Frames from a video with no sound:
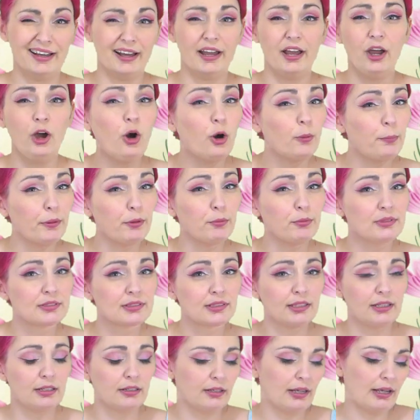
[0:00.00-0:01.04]
I hope it was
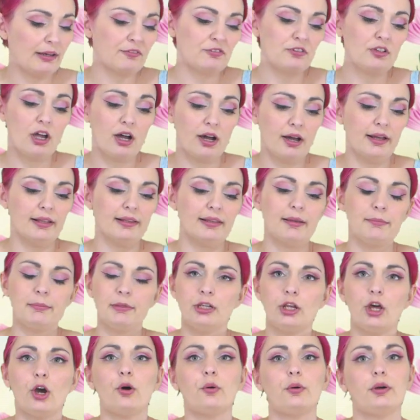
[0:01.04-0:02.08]
clear. If not, let me
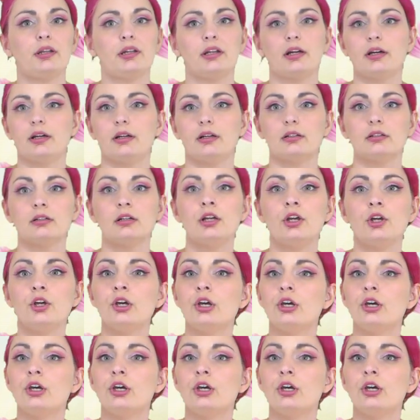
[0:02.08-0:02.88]
know and I'll